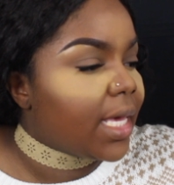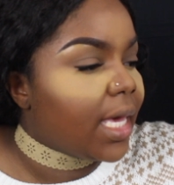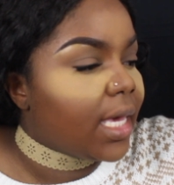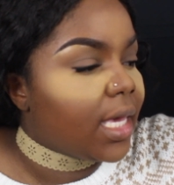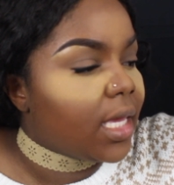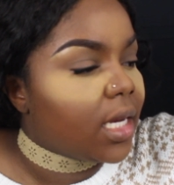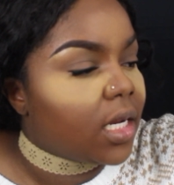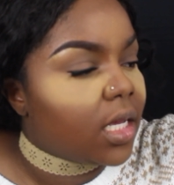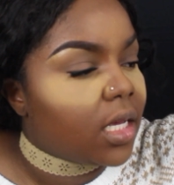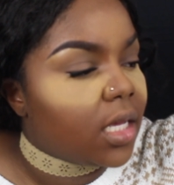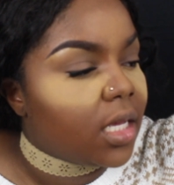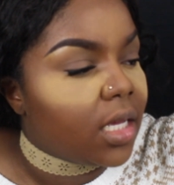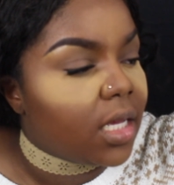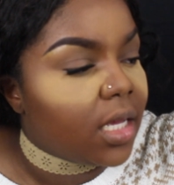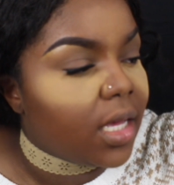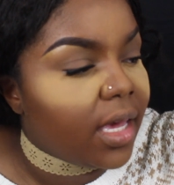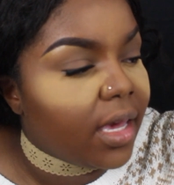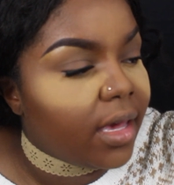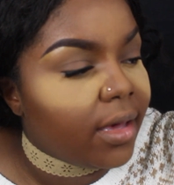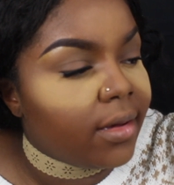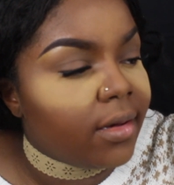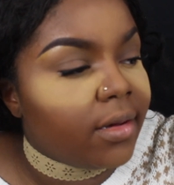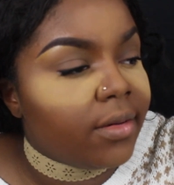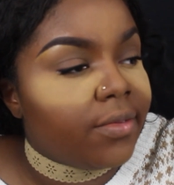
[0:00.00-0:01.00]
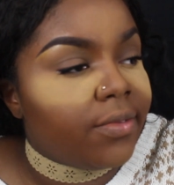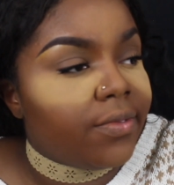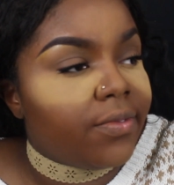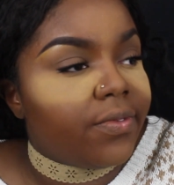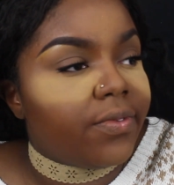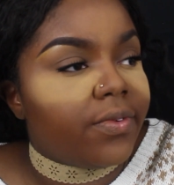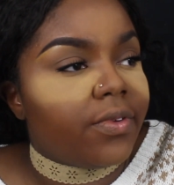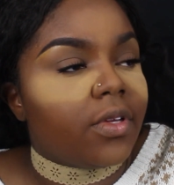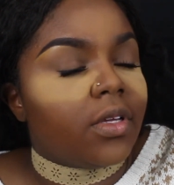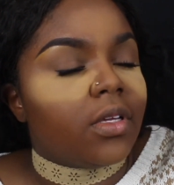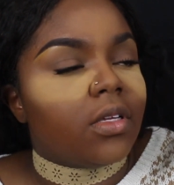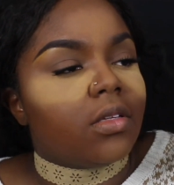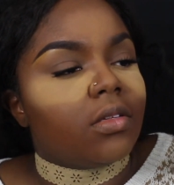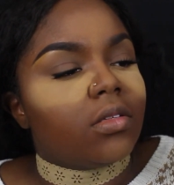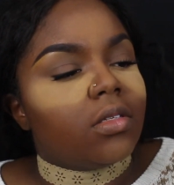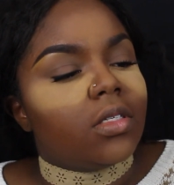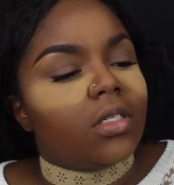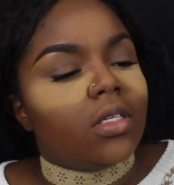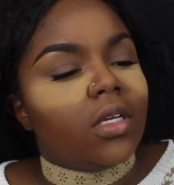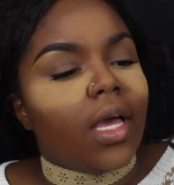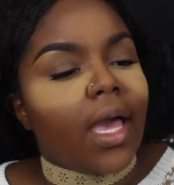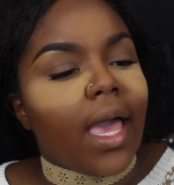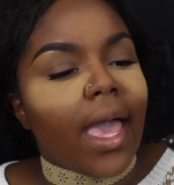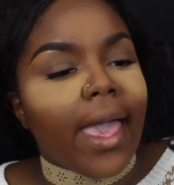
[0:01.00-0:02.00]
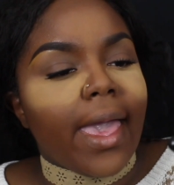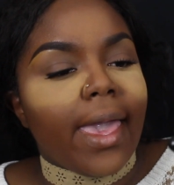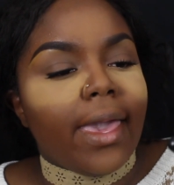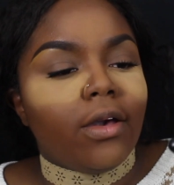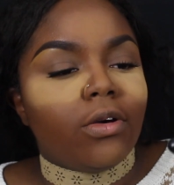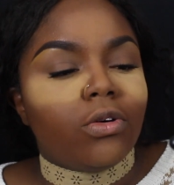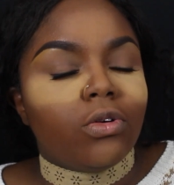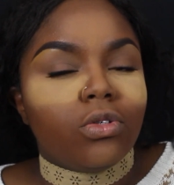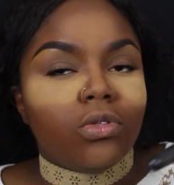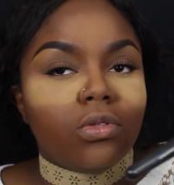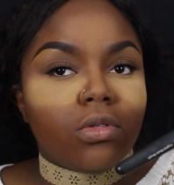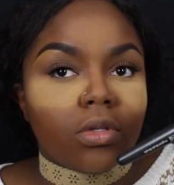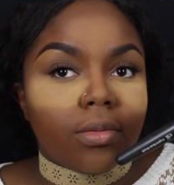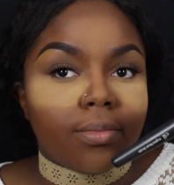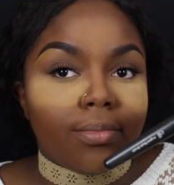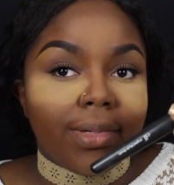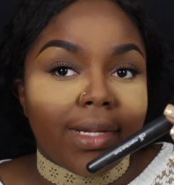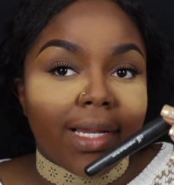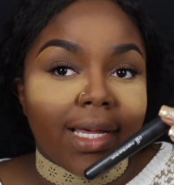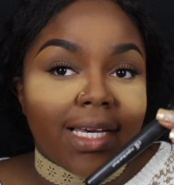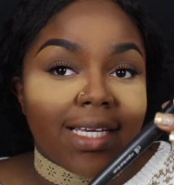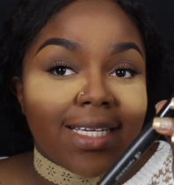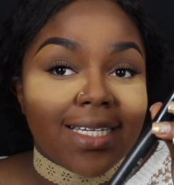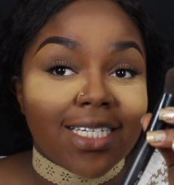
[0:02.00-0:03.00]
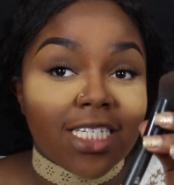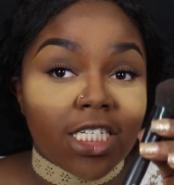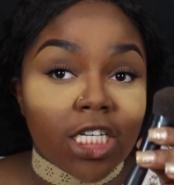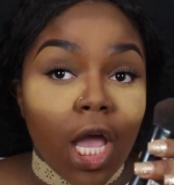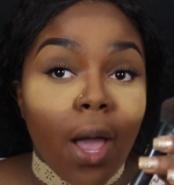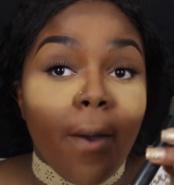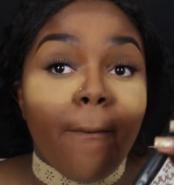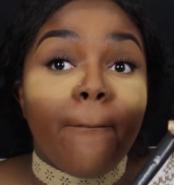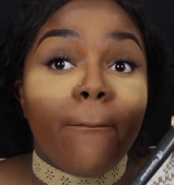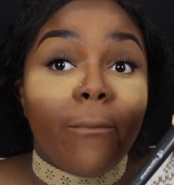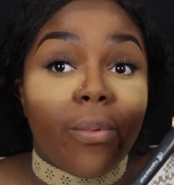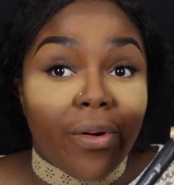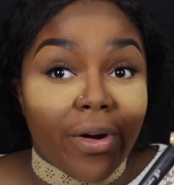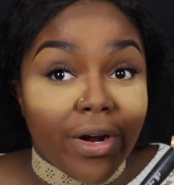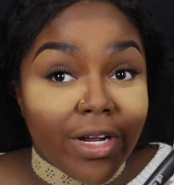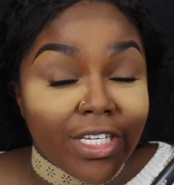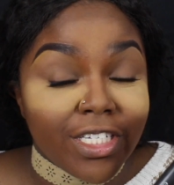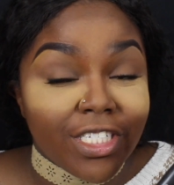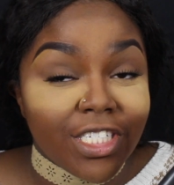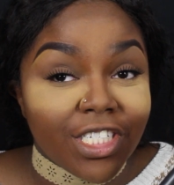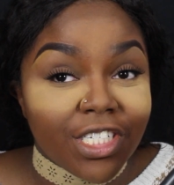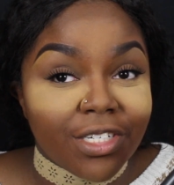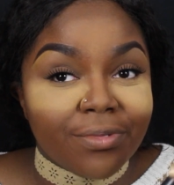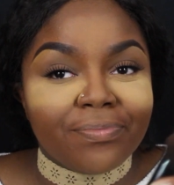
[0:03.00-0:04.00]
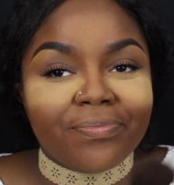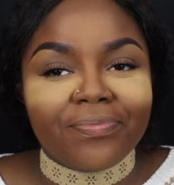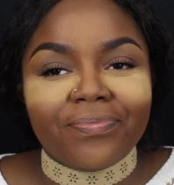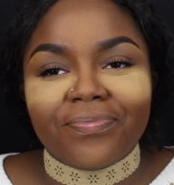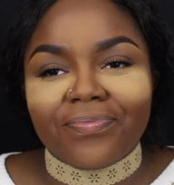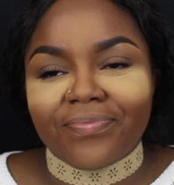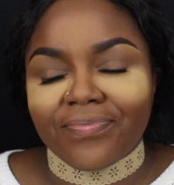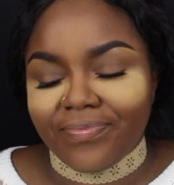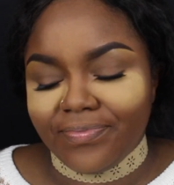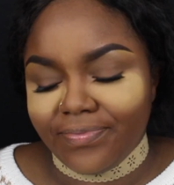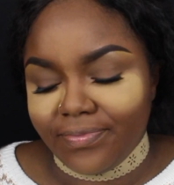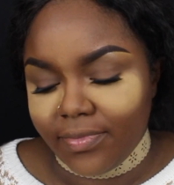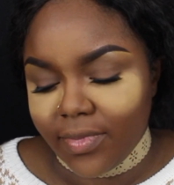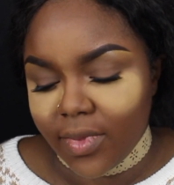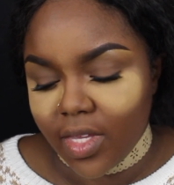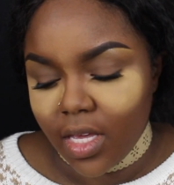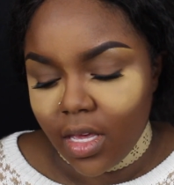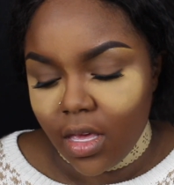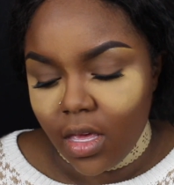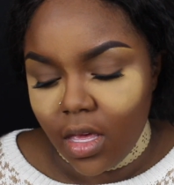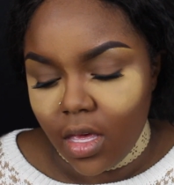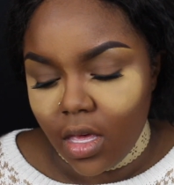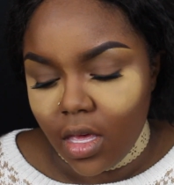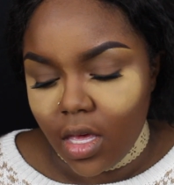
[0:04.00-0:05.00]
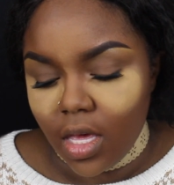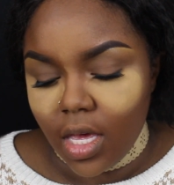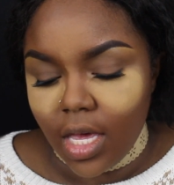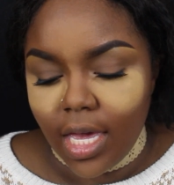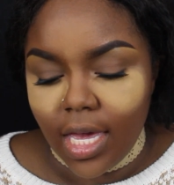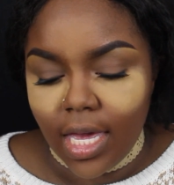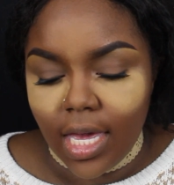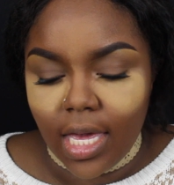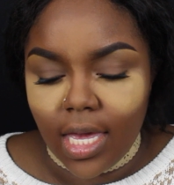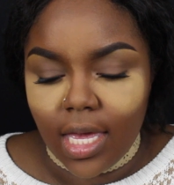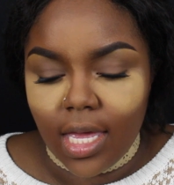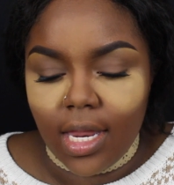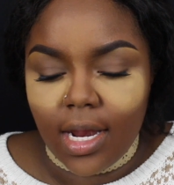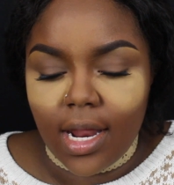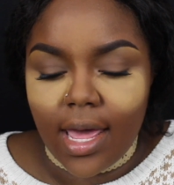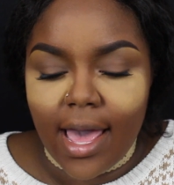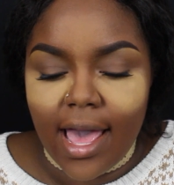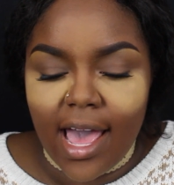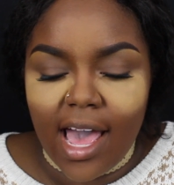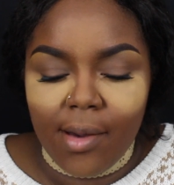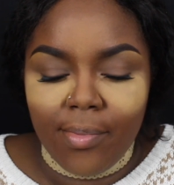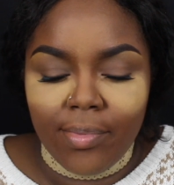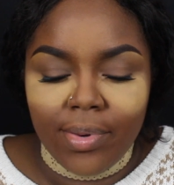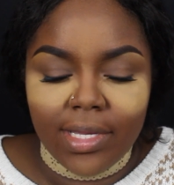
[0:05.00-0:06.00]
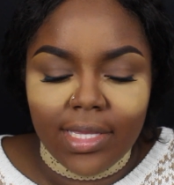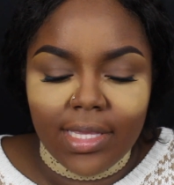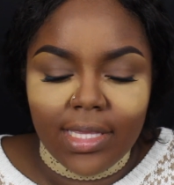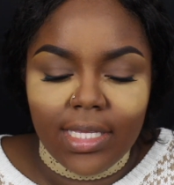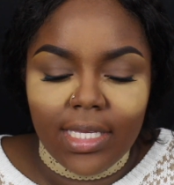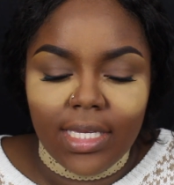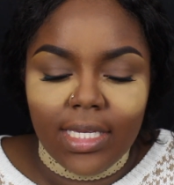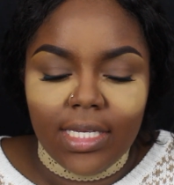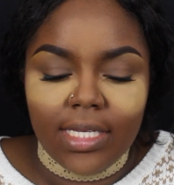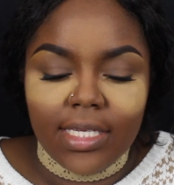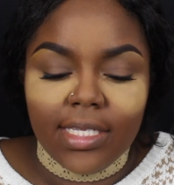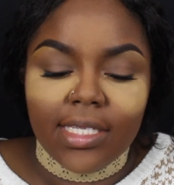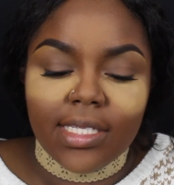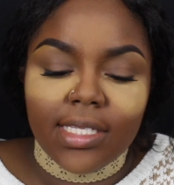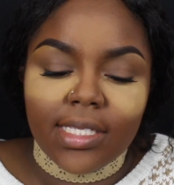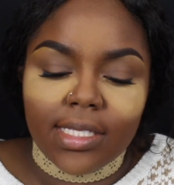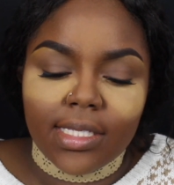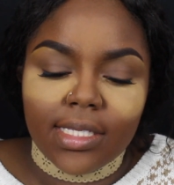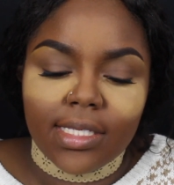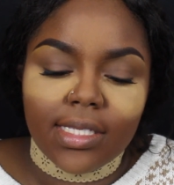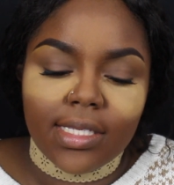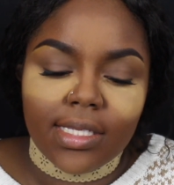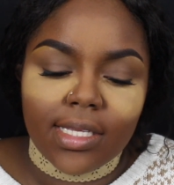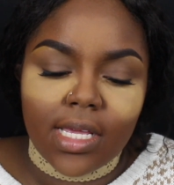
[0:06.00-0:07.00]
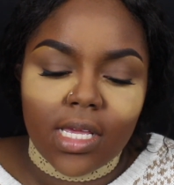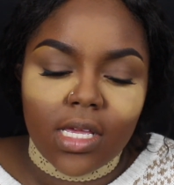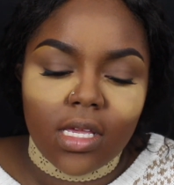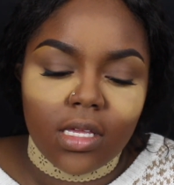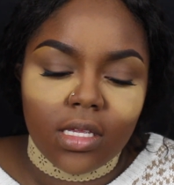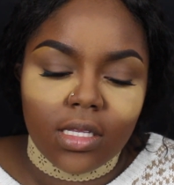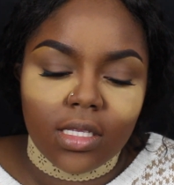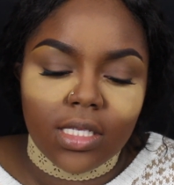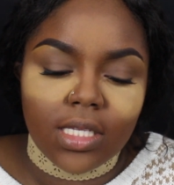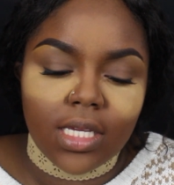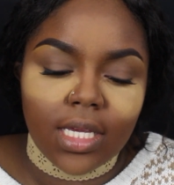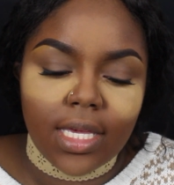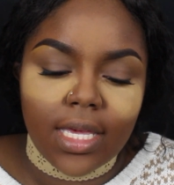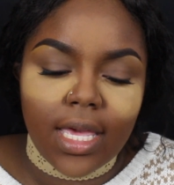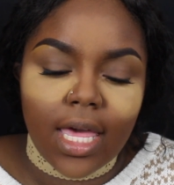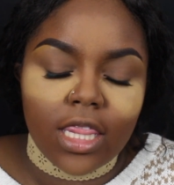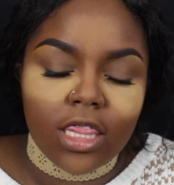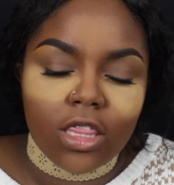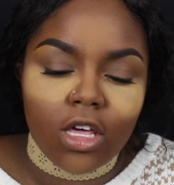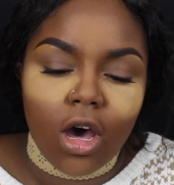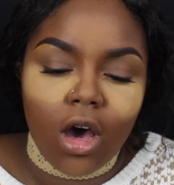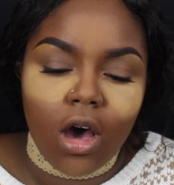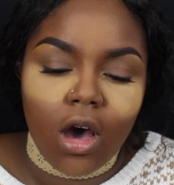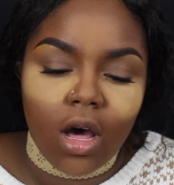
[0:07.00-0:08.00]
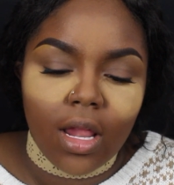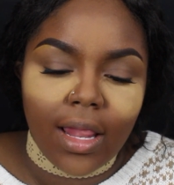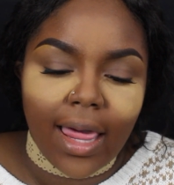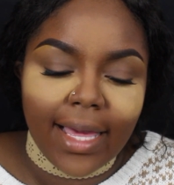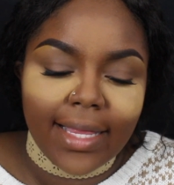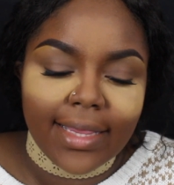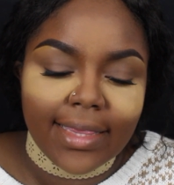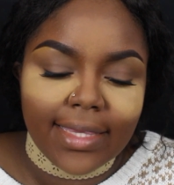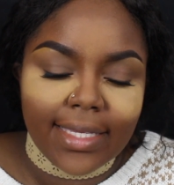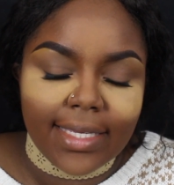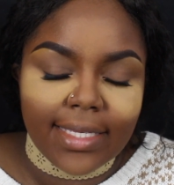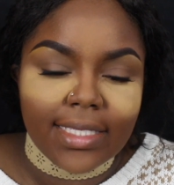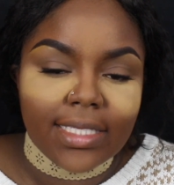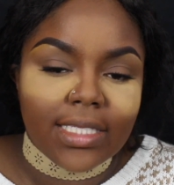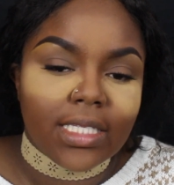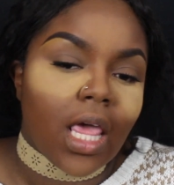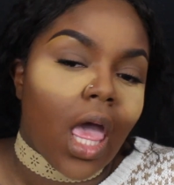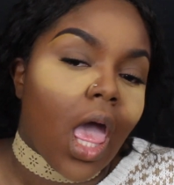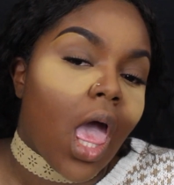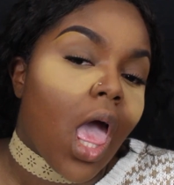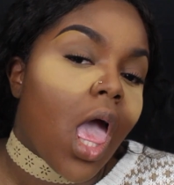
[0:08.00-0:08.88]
taking a e.l.f. angled blush brush. And I put these together like this,